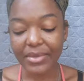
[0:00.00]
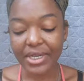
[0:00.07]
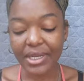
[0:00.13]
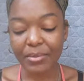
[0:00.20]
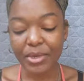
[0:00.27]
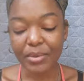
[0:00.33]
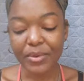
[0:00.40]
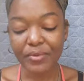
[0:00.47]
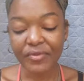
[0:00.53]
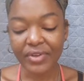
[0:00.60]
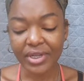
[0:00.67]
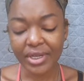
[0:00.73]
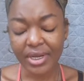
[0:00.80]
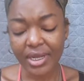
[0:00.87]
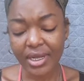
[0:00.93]
they may be
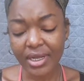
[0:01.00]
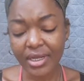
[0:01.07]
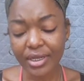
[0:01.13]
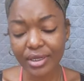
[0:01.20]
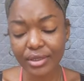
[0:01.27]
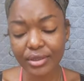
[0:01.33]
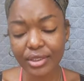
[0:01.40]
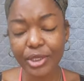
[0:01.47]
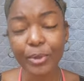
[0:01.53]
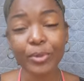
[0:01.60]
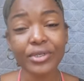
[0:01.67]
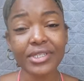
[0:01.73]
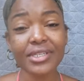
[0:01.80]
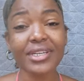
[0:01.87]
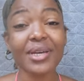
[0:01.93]
feeling like you're
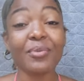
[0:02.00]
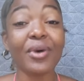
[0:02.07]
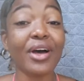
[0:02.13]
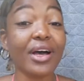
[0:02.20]
putting them